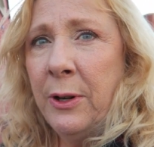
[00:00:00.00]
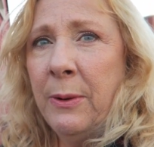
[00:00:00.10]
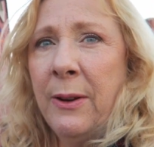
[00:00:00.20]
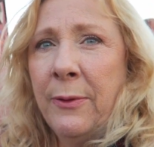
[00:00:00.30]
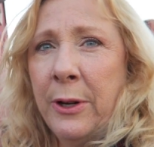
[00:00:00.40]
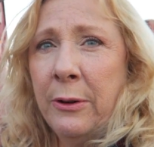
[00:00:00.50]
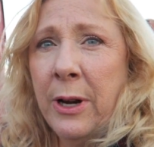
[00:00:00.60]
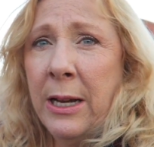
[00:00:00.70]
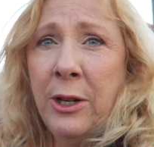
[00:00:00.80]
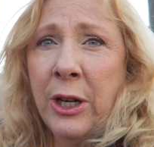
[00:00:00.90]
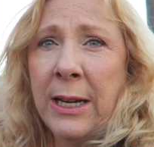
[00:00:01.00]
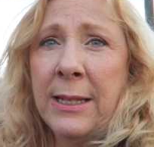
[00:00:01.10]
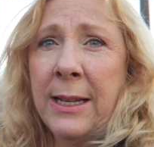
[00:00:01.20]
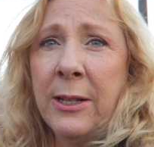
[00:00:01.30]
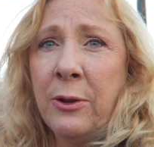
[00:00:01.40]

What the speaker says: you and for any chickens that